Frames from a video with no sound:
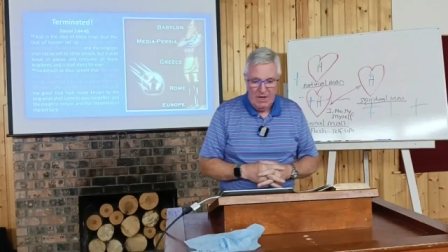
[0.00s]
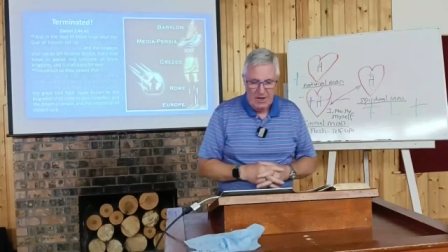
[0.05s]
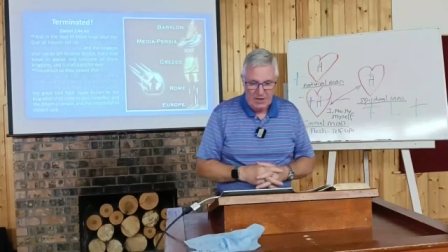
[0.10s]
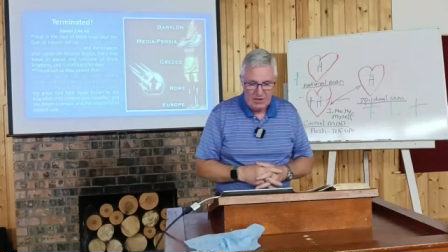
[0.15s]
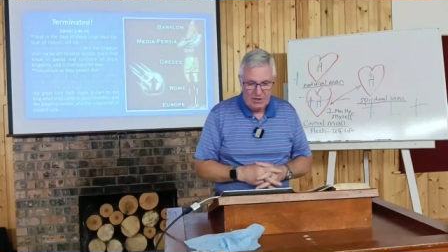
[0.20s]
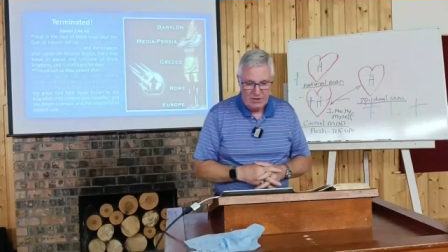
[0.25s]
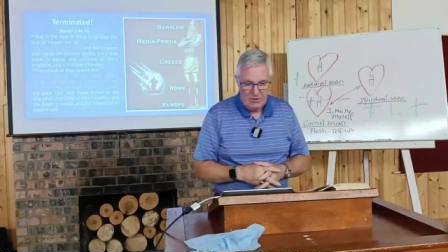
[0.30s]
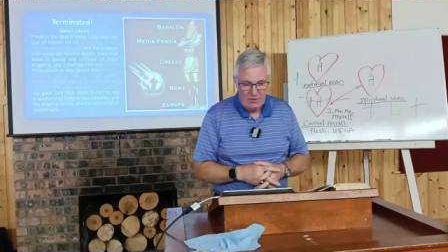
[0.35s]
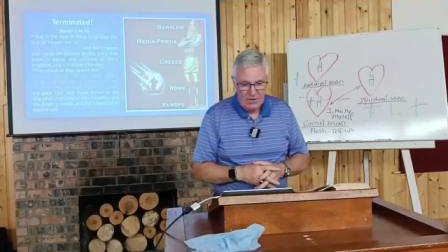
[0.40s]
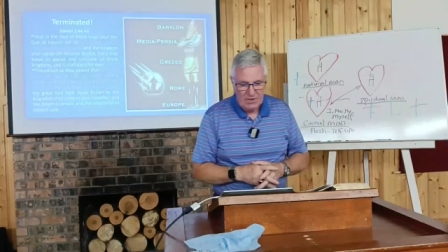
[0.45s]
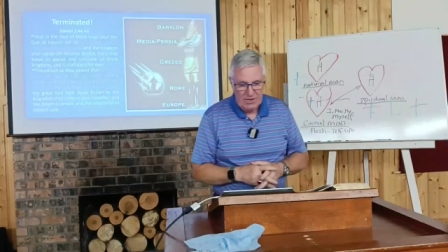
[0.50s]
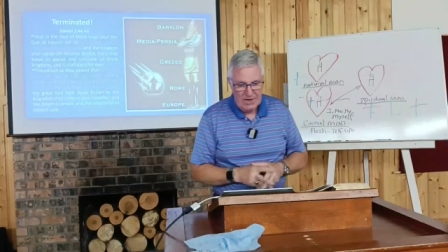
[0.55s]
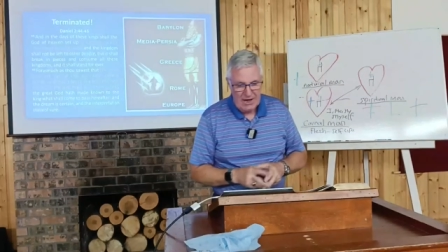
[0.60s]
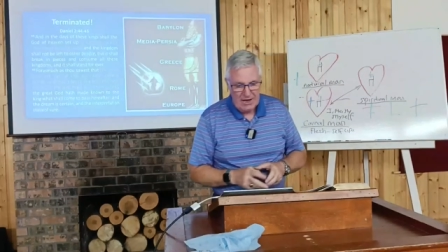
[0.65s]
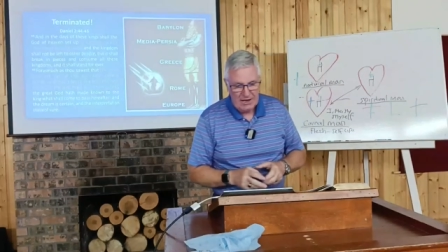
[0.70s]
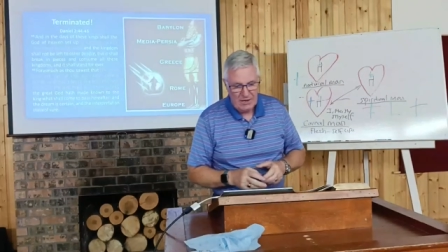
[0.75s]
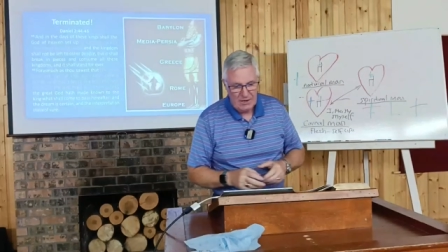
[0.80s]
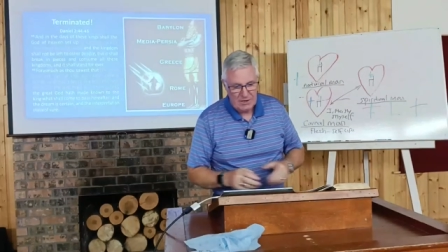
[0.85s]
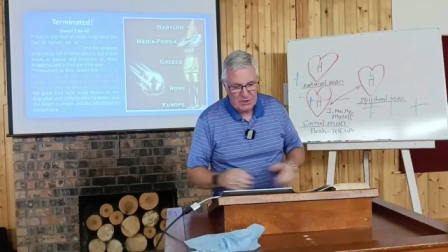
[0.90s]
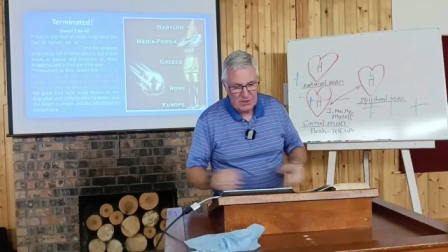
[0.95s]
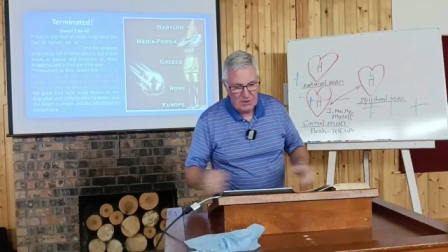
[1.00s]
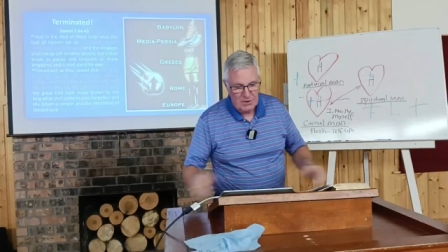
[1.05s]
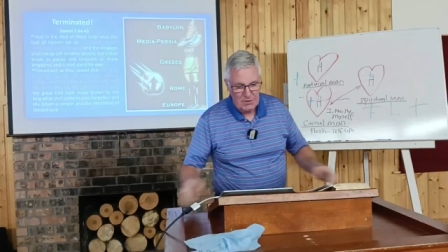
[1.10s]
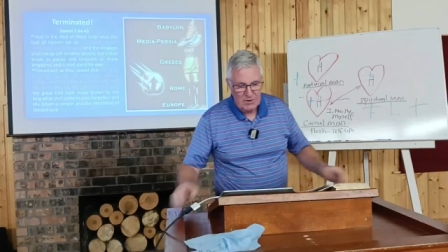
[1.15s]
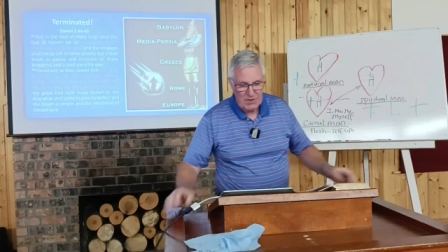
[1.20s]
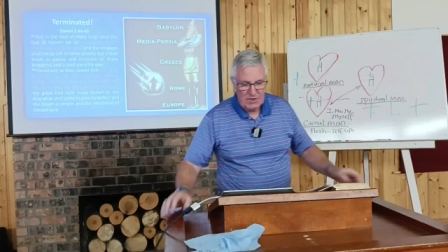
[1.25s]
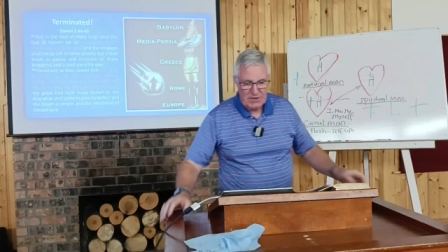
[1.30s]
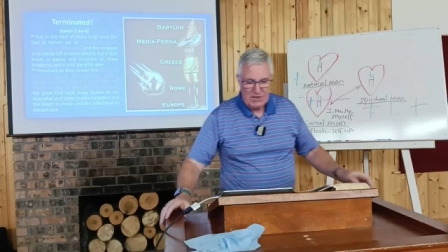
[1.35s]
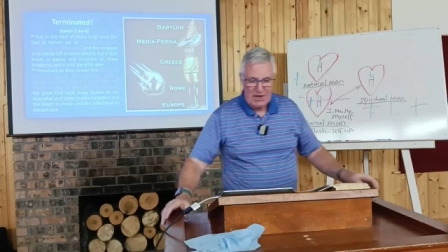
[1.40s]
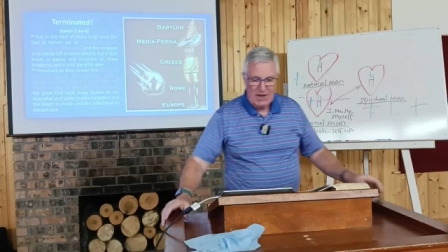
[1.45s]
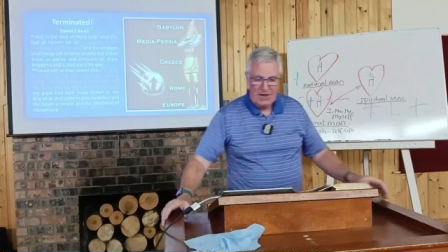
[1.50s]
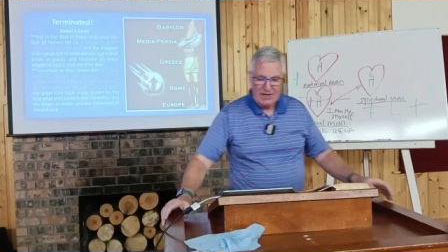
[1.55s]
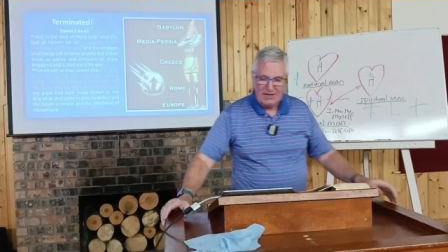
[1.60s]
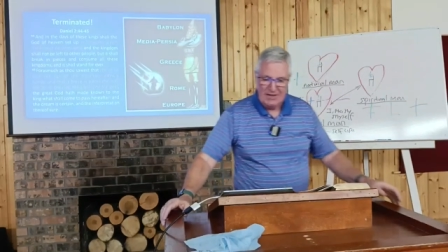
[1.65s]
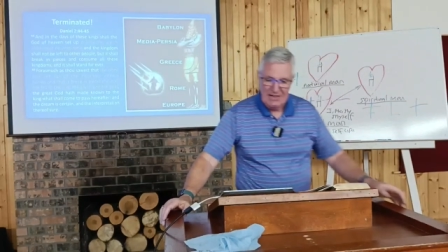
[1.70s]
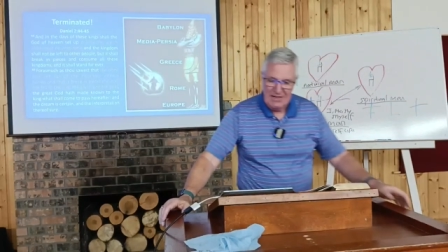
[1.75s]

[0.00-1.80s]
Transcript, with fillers: And so in Daniel 2, it says,